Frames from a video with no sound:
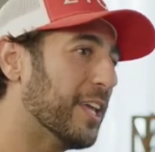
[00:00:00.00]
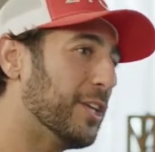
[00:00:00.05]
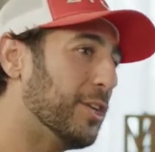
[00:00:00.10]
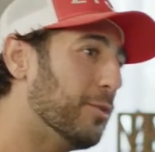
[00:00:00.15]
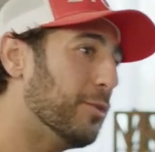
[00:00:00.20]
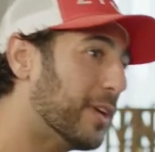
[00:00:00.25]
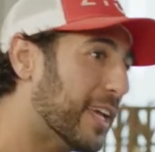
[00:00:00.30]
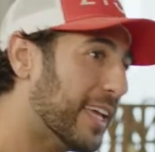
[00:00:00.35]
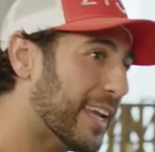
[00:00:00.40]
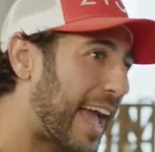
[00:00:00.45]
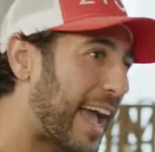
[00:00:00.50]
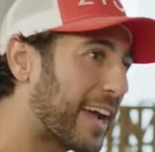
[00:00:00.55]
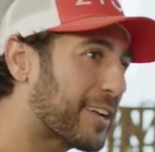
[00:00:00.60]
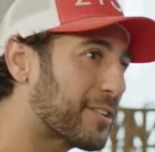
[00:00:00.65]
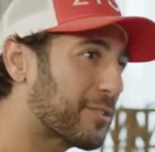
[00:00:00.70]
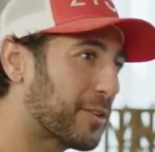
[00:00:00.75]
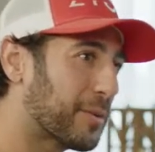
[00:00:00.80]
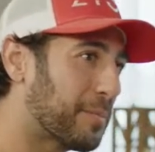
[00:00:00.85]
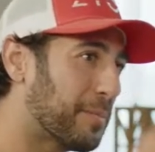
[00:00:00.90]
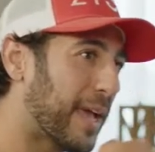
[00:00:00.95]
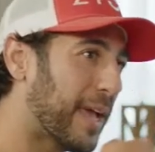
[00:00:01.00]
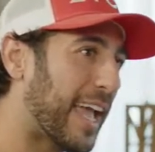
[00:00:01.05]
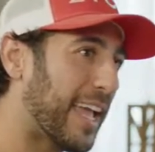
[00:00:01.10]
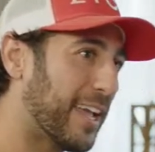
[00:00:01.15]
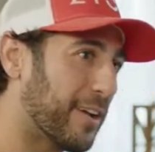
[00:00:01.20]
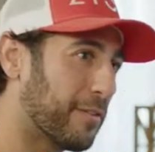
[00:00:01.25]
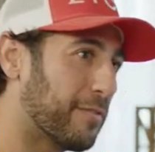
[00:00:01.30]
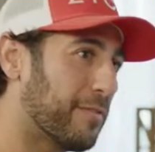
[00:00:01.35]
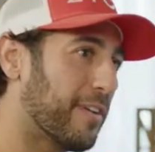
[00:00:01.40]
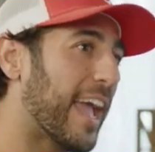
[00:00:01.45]
You can actually pay
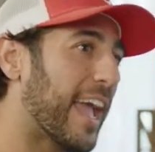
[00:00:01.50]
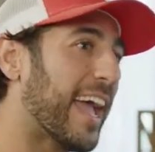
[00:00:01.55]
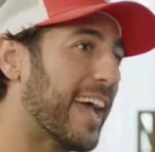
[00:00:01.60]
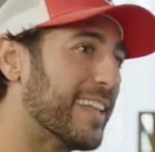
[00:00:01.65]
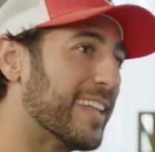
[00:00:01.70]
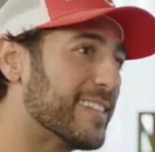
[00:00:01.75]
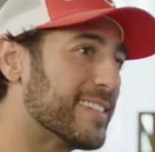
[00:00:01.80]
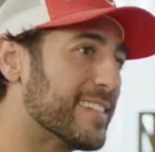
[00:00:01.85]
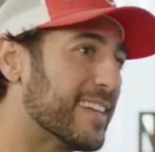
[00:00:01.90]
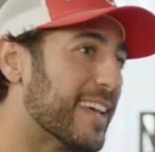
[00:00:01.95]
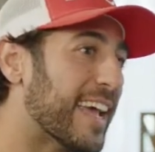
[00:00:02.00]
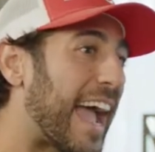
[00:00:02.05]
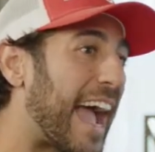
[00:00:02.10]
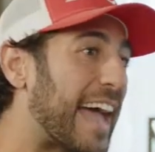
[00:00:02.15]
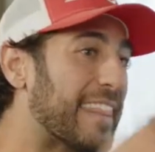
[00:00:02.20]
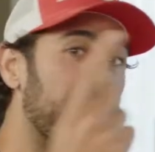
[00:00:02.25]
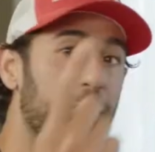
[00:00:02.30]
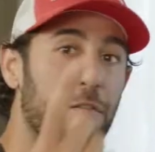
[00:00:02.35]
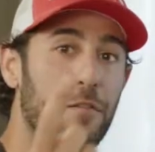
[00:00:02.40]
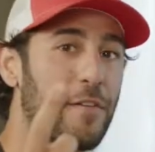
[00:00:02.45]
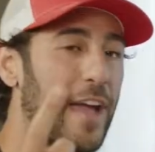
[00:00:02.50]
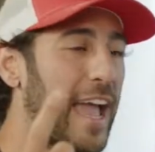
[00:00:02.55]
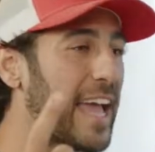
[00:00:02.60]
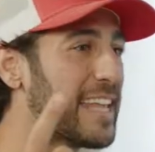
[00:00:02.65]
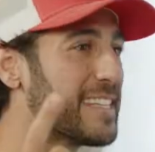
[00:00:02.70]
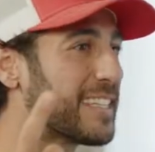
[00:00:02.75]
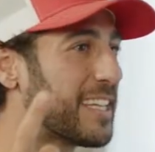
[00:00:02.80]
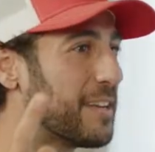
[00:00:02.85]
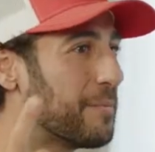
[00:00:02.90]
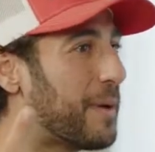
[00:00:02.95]
your fans, and then
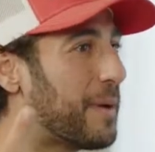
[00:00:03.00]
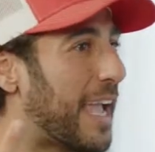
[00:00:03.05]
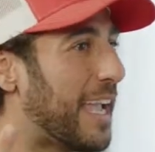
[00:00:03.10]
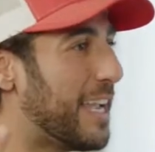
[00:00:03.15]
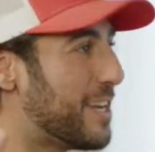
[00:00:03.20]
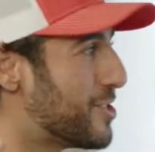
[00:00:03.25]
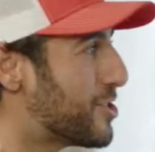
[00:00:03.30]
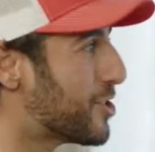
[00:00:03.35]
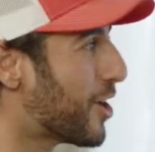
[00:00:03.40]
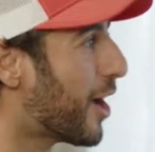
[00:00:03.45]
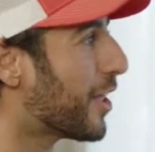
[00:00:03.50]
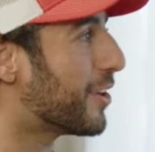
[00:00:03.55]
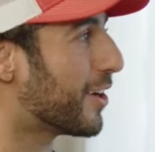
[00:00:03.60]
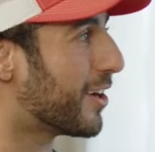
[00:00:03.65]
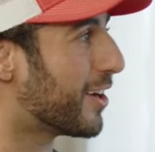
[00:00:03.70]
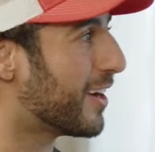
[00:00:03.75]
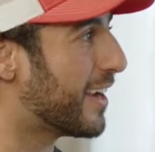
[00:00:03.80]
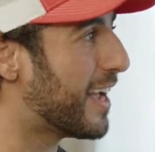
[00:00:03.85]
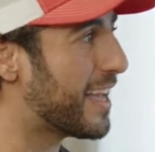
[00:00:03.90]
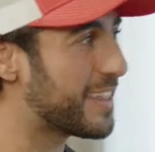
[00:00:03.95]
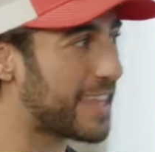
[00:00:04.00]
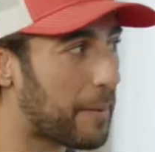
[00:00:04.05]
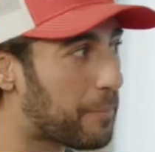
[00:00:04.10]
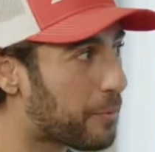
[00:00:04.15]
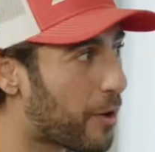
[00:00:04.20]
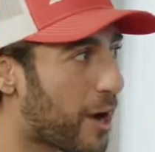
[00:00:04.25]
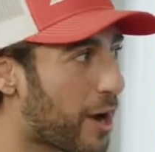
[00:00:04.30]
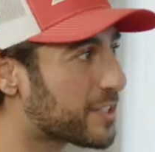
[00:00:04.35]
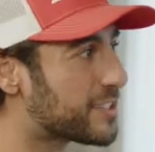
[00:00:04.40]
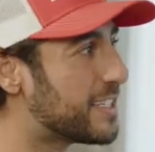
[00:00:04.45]
fans can pay each other. That
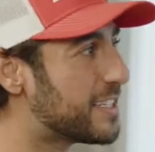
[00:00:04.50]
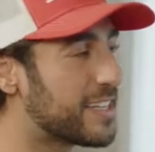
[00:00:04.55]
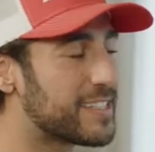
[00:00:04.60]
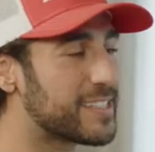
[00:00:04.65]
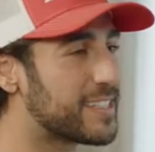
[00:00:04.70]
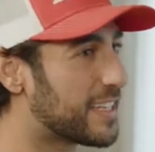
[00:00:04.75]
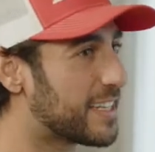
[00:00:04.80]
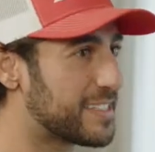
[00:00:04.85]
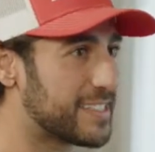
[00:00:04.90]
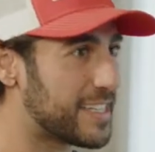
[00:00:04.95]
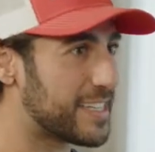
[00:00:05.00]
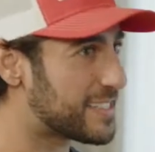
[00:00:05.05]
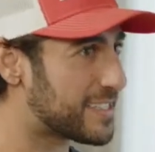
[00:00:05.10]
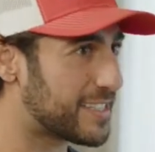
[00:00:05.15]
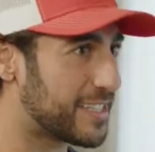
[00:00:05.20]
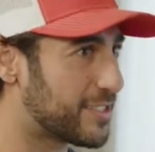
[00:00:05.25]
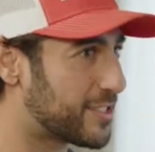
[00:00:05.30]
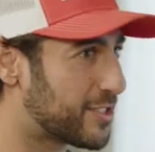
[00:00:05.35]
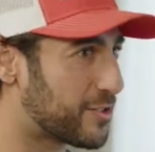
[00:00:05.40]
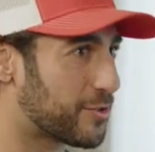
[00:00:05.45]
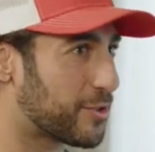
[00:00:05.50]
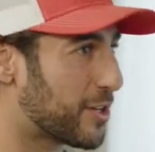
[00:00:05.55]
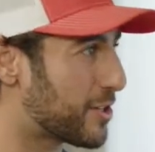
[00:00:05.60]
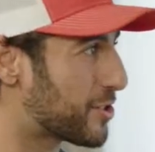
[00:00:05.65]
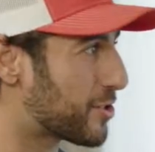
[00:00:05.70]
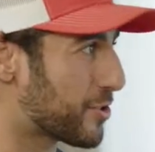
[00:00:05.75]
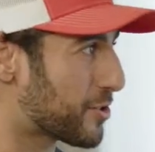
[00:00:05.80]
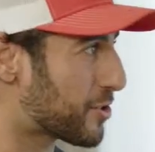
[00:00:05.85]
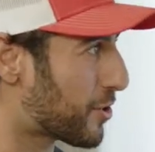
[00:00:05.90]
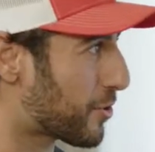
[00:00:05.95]
proxy doesn't exist in
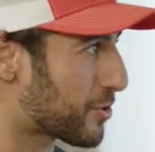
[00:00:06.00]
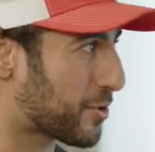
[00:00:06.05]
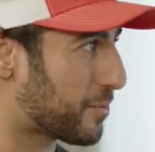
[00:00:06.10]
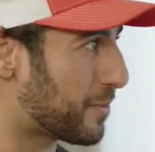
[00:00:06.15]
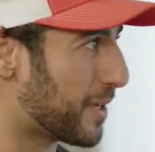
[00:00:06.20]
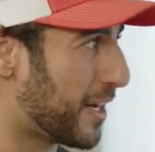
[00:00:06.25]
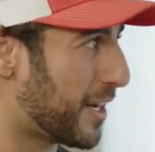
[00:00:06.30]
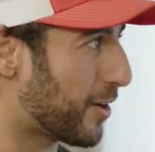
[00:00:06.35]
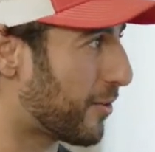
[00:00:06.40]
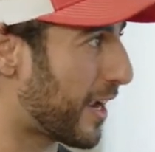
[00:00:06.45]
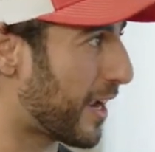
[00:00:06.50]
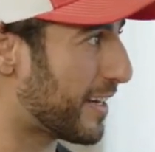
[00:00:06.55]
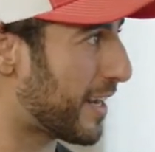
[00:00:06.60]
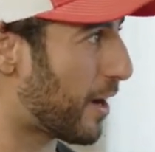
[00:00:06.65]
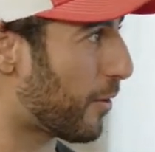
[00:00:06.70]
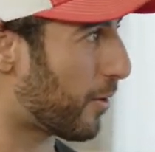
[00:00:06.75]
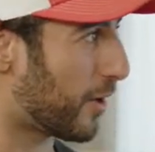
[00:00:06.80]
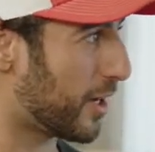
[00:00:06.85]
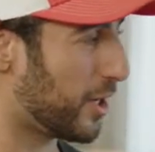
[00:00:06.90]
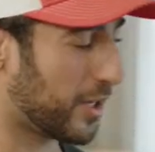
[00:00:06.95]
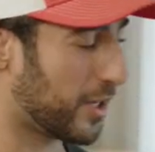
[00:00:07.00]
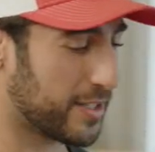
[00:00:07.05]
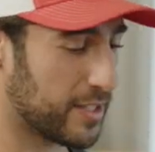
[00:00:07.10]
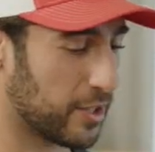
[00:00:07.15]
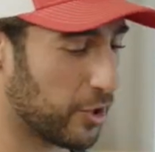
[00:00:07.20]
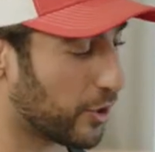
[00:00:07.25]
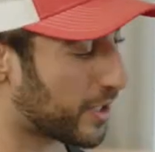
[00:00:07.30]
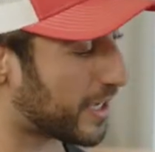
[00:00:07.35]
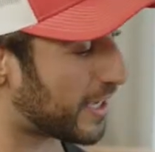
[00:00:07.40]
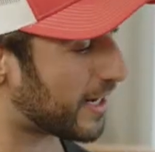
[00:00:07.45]
traditional social media right now, where you
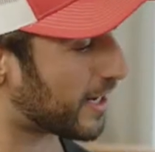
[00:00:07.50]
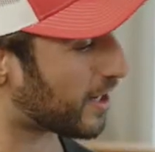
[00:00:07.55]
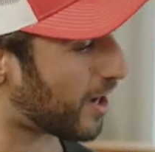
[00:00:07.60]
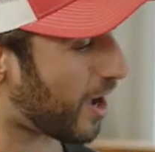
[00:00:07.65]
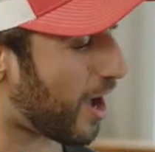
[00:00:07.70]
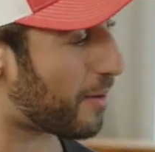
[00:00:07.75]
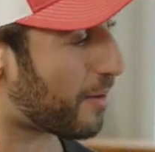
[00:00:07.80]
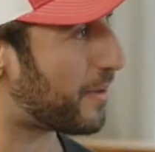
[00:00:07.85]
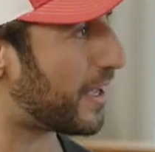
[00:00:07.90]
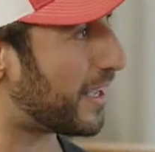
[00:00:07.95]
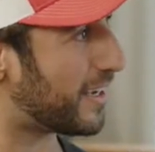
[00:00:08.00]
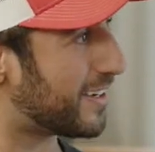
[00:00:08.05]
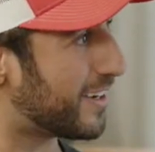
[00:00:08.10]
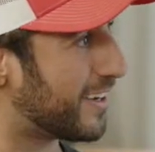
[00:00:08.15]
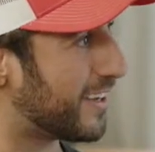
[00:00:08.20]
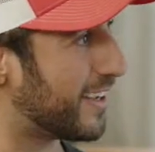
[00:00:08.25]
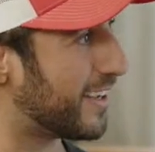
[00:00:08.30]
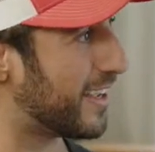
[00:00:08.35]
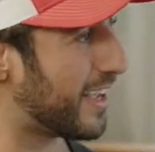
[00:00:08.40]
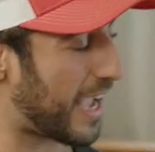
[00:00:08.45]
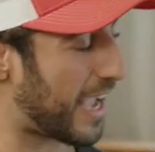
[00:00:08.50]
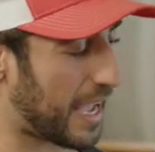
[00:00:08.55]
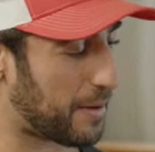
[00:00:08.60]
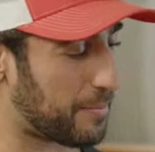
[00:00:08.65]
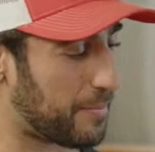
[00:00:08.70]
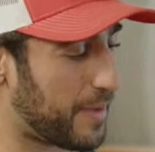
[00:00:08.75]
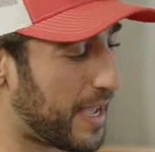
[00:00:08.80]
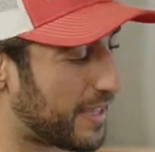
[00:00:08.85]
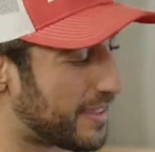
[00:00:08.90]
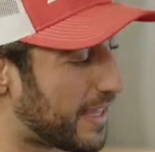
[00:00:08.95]
can look at a comment
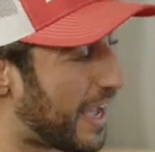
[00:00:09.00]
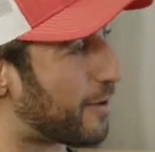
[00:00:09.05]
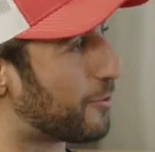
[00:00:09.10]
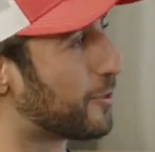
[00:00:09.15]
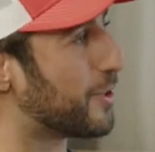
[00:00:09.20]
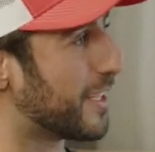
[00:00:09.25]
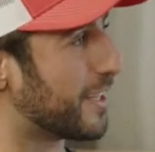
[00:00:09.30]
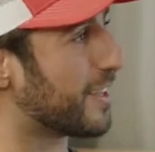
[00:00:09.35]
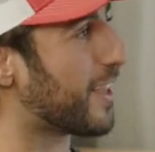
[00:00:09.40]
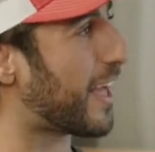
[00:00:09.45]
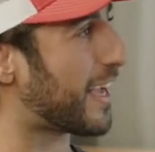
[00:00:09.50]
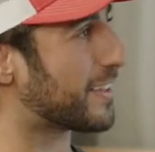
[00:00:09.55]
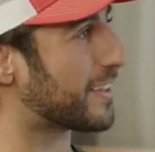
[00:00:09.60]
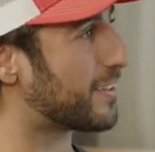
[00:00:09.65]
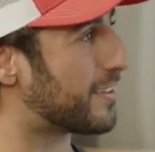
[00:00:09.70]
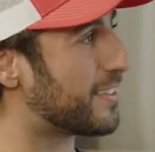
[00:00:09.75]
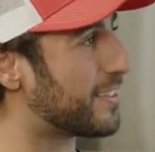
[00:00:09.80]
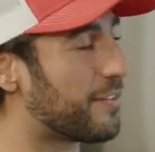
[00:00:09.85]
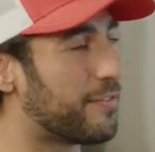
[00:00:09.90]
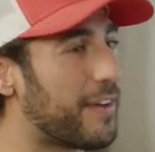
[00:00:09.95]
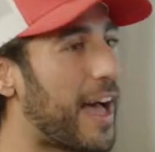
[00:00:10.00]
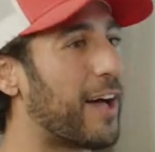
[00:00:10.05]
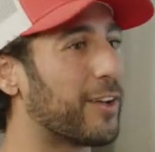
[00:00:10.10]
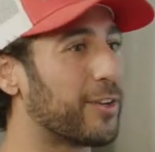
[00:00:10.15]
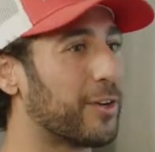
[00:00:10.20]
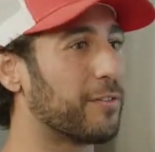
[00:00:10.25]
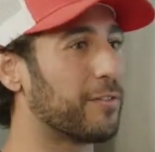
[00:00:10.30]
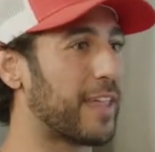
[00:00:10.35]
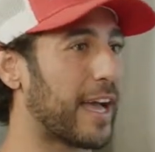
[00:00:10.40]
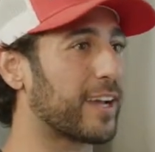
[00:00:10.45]
and, man, I really like the
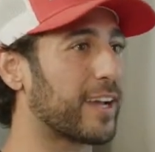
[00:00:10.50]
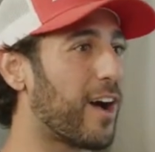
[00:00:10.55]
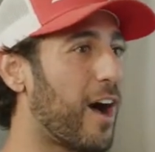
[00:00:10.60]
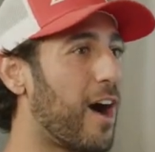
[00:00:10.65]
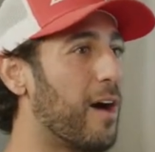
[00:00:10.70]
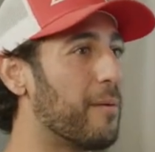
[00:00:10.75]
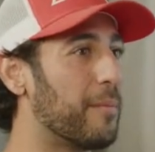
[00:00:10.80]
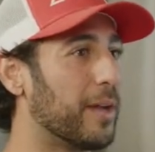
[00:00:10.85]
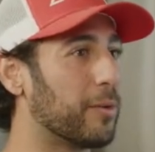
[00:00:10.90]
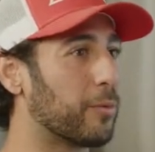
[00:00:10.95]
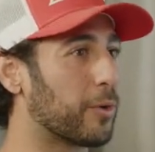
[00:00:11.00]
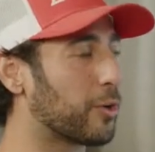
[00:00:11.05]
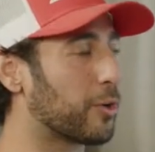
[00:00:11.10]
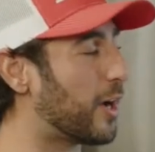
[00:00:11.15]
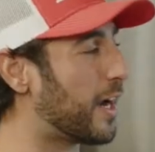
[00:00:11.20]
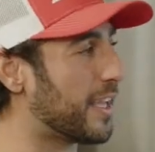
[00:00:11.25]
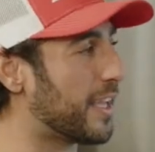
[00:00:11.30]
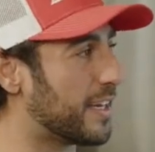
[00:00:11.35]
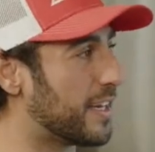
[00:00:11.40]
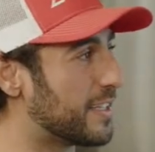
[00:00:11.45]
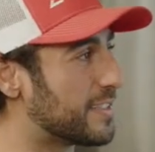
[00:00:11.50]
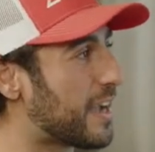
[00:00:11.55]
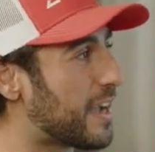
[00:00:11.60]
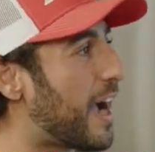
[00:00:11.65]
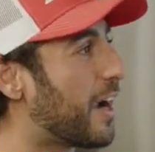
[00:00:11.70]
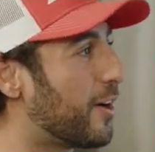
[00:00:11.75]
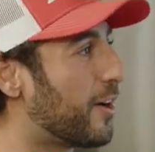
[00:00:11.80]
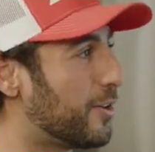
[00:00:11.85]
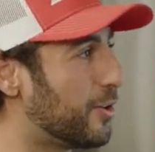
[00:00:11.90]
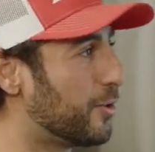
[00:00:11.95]
value of that comment. We're creating an
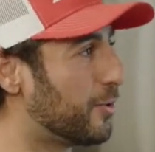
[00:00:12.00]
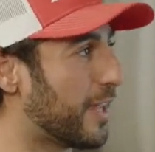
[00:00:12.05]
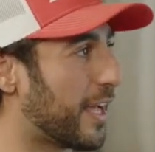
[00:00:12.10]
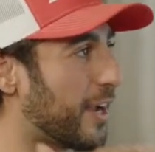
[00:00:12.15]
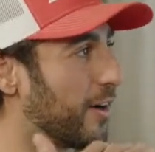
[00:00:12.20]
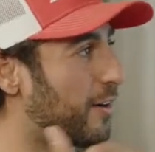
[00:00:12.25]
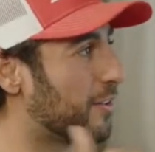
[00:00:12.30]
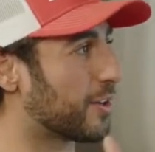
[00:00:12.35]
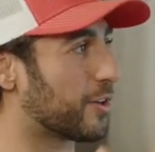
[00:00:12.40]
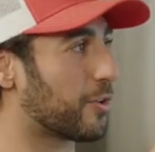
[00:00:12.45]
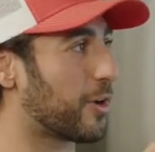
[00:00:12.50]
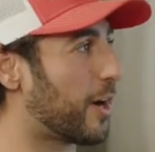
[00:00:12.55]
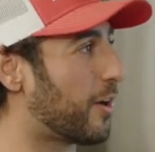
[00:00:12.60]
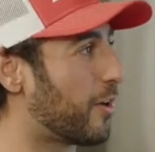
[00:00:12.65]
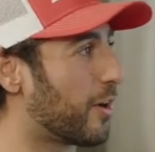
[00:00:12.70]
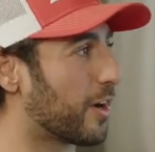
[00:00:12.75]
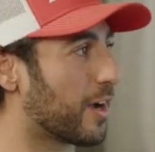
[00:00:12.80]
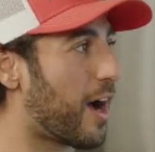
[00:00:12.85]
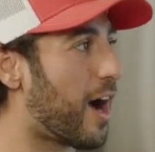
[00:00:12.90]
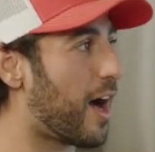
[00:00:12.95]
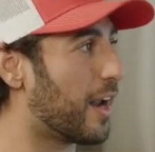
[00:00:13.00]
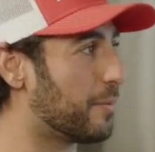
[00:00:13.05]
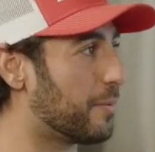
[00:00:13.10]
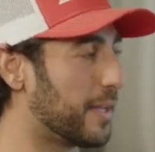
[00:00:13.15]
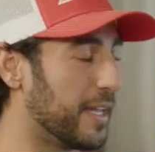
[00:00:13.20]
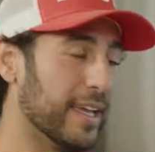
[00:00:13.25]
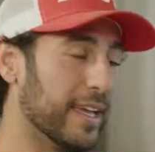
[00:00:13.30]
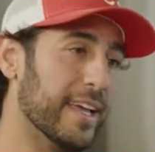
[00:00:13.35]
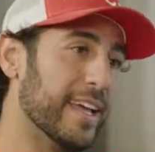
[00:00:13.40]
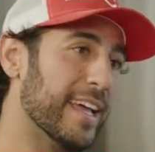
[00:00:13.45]
entire new layer of the creator
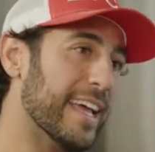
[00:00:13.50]
economy,